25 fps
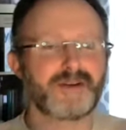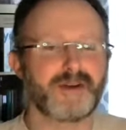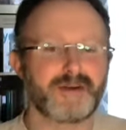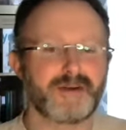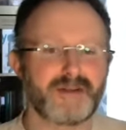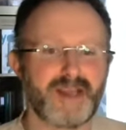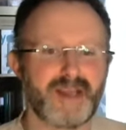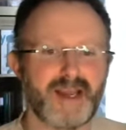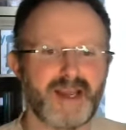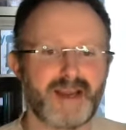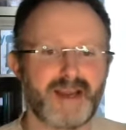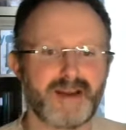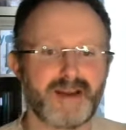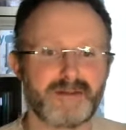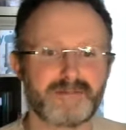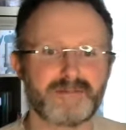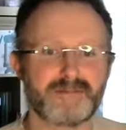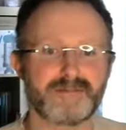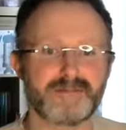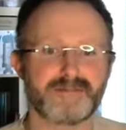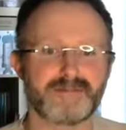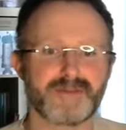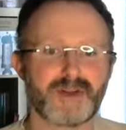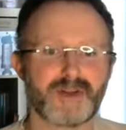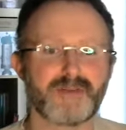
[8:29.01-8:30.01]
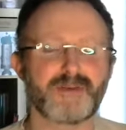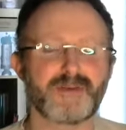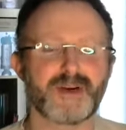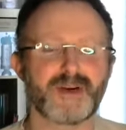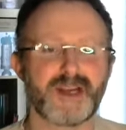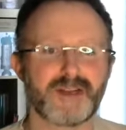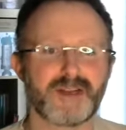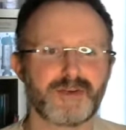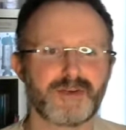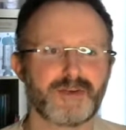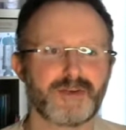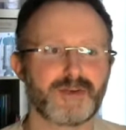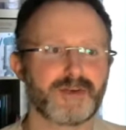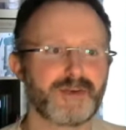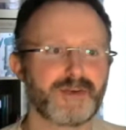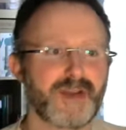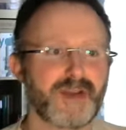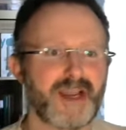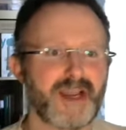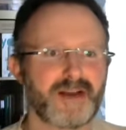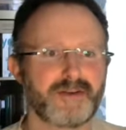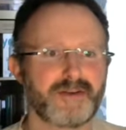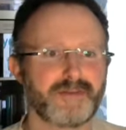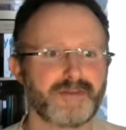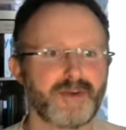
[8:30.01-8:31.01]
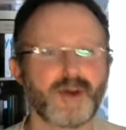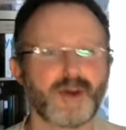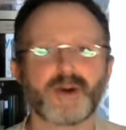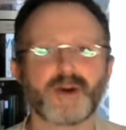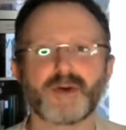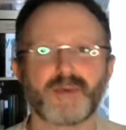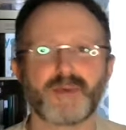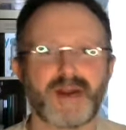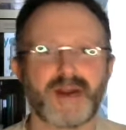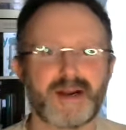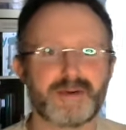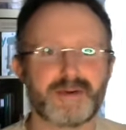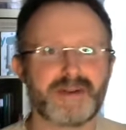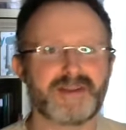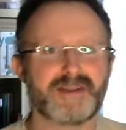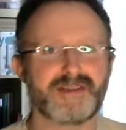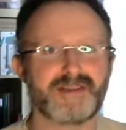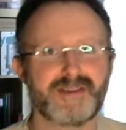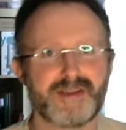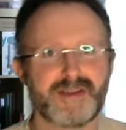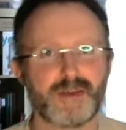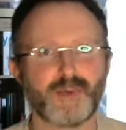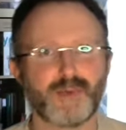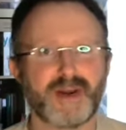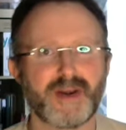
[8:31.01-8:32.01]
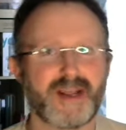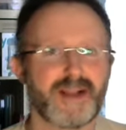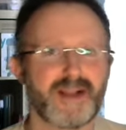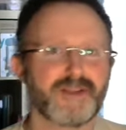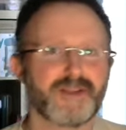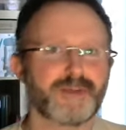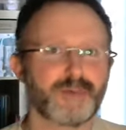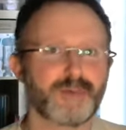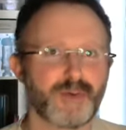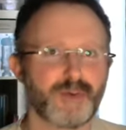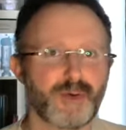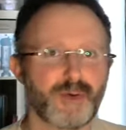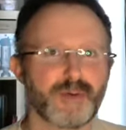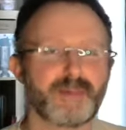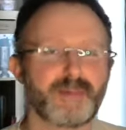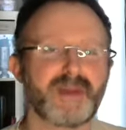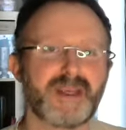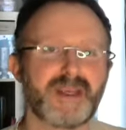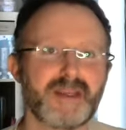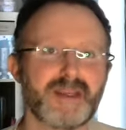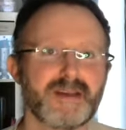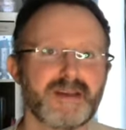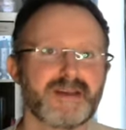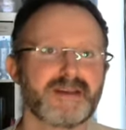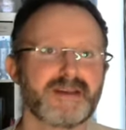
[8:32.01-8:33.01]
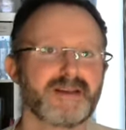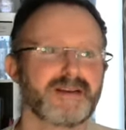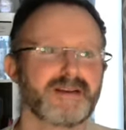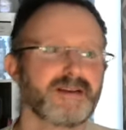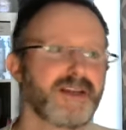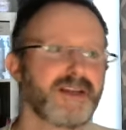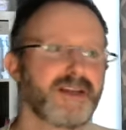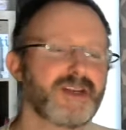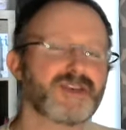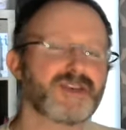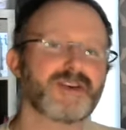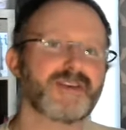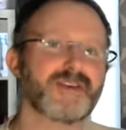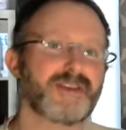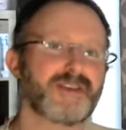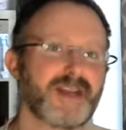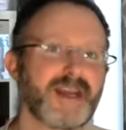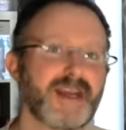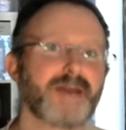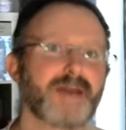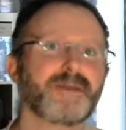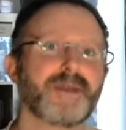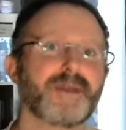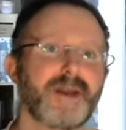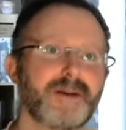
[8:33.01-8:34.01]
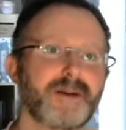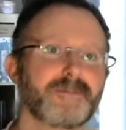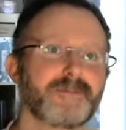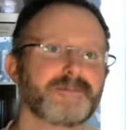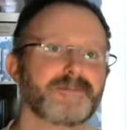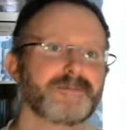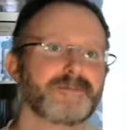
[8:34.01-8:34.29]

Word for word: Don't um, don't forget to to kind of look around and see what else could be interesting out there.